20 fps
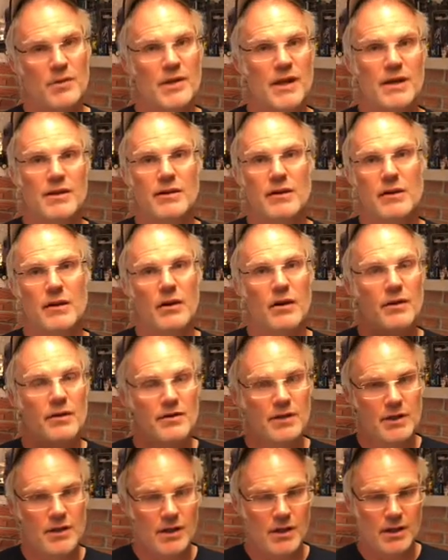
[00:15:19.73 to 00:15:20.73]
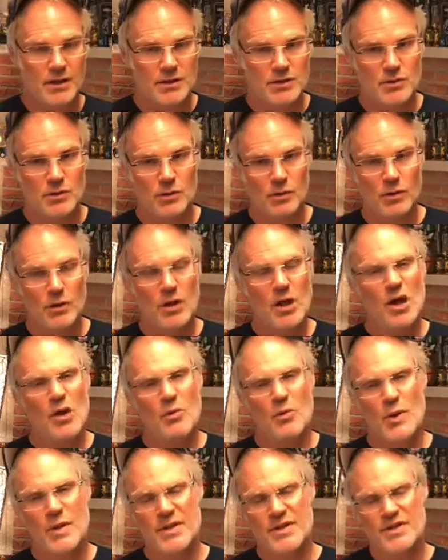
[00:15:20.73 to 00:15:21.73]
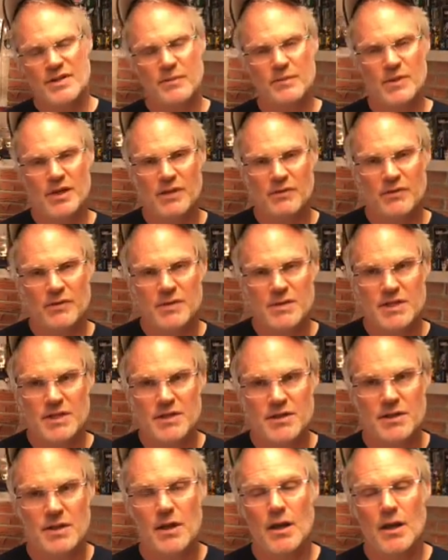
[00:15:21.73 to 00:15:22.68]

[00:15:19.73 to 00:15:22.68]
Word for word: that you got on the console with some differences.